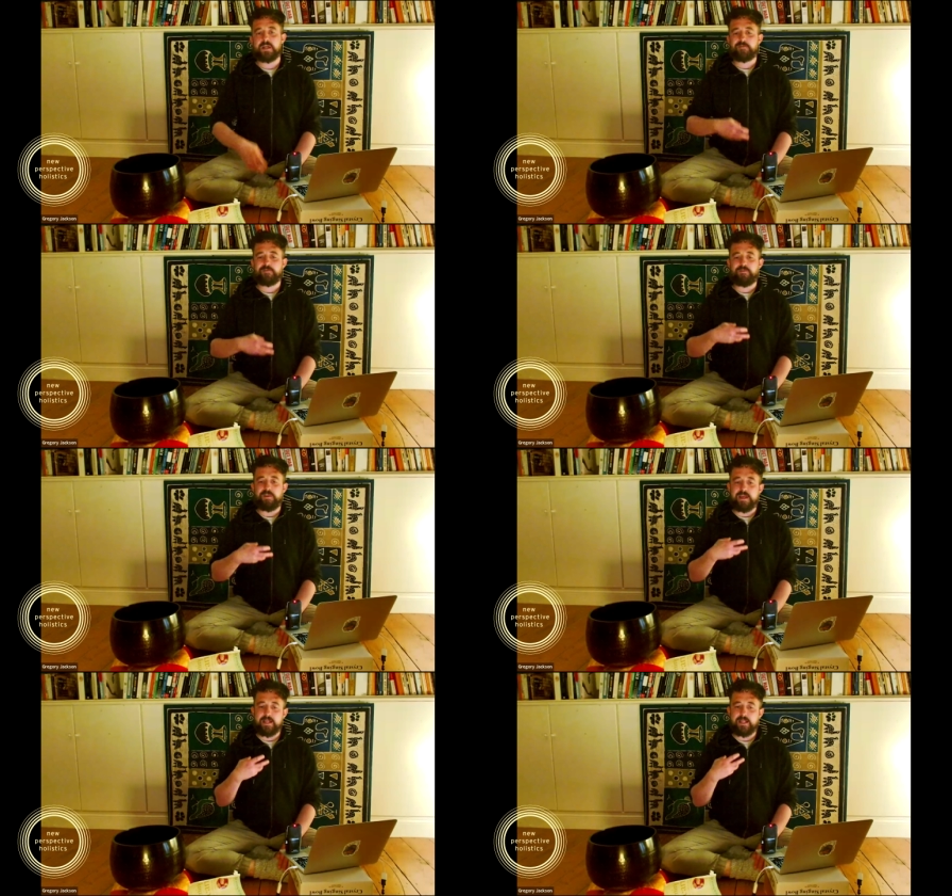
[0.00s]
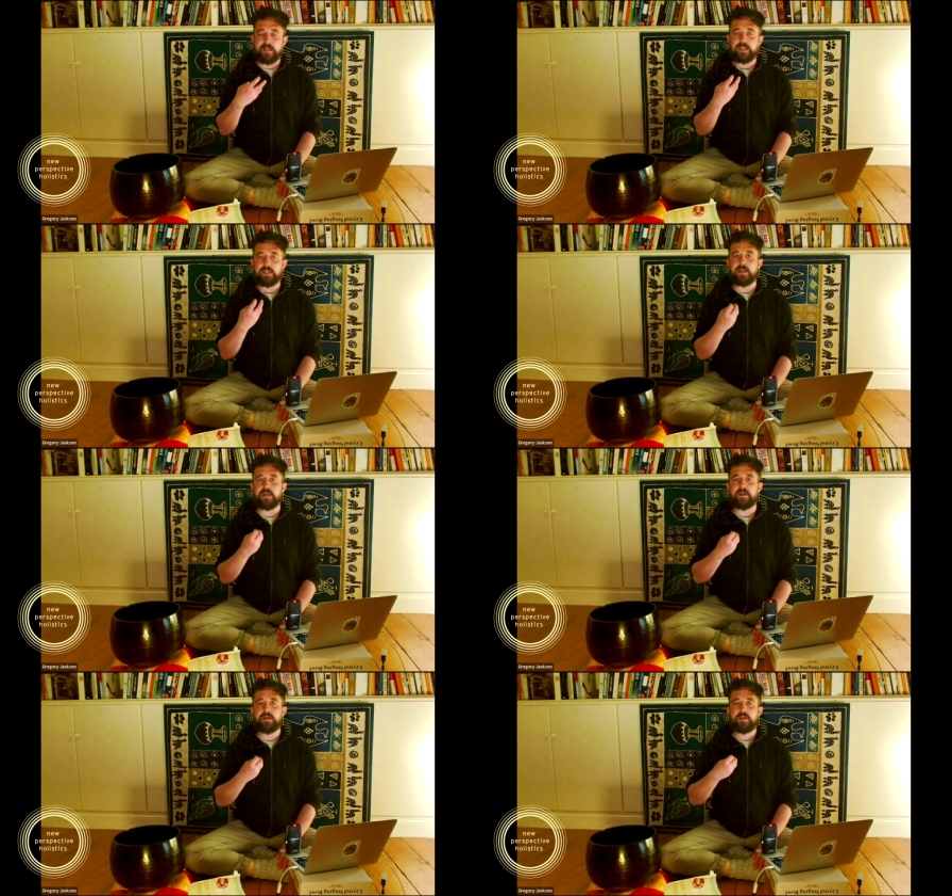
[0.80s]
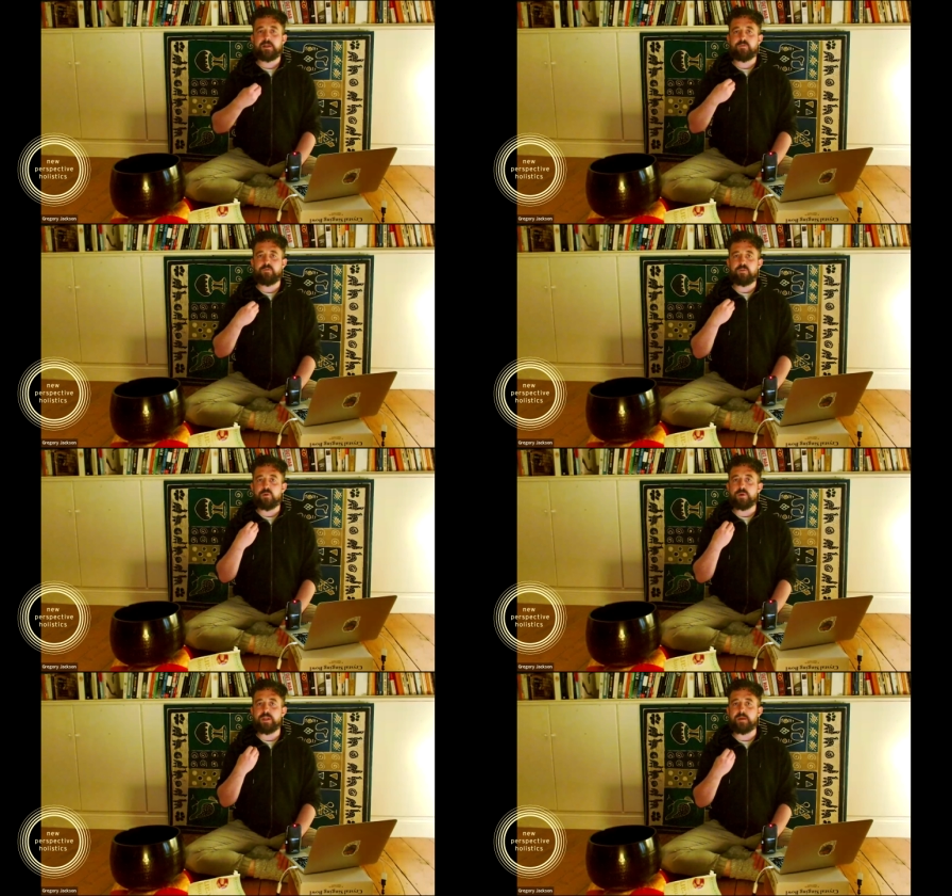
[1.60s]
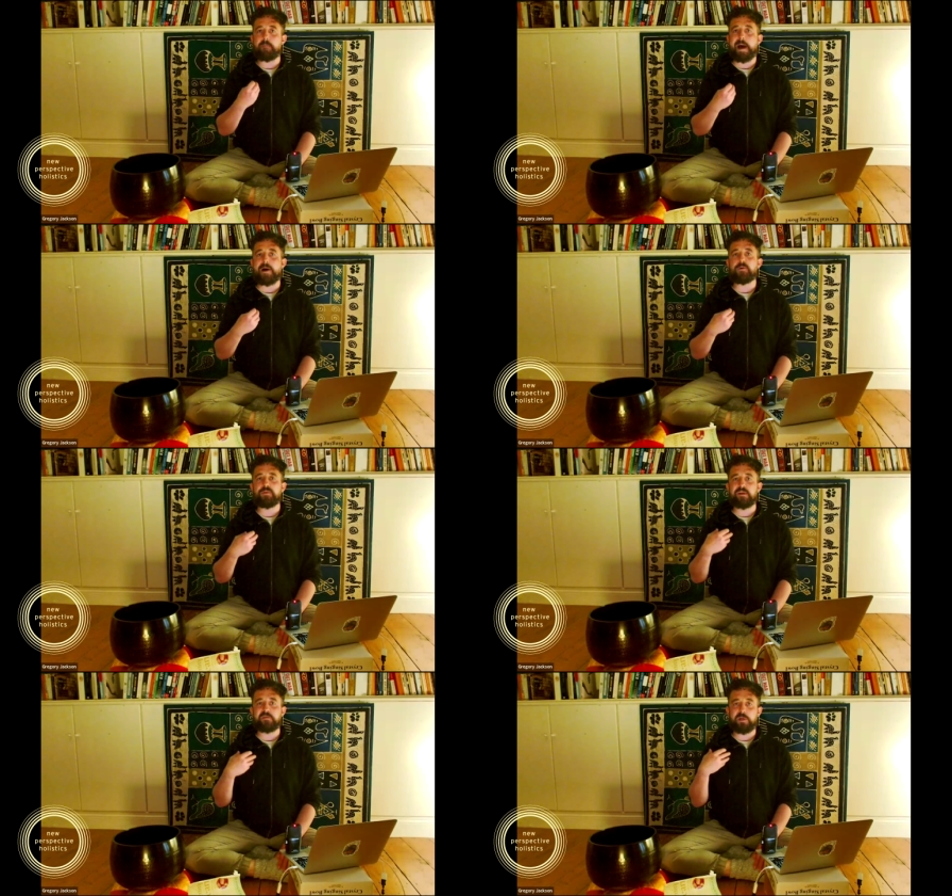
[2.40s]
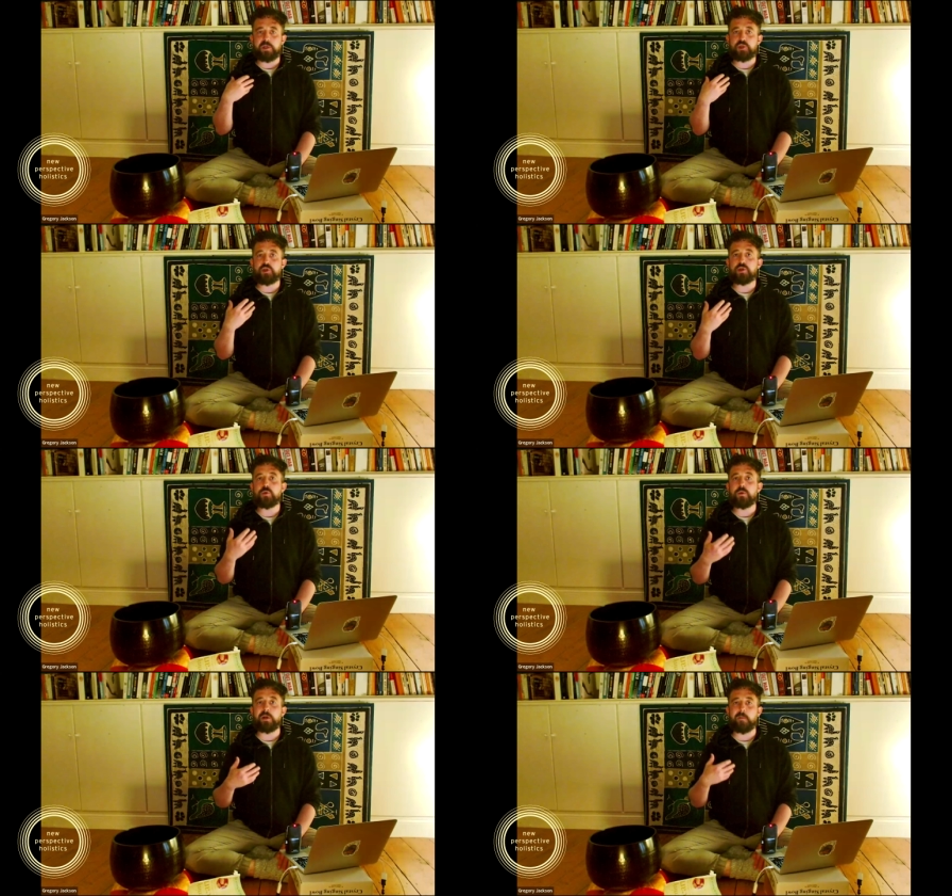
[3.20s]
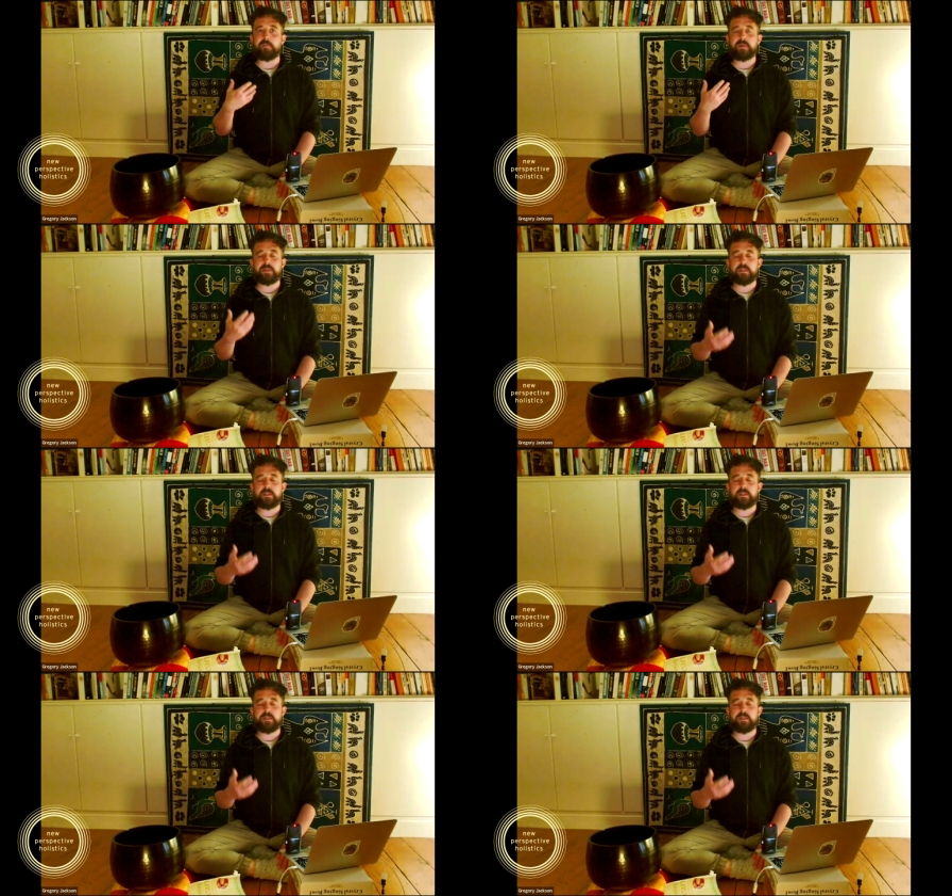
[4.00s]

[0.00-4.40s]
Feeling the food in the mouth as we chew it up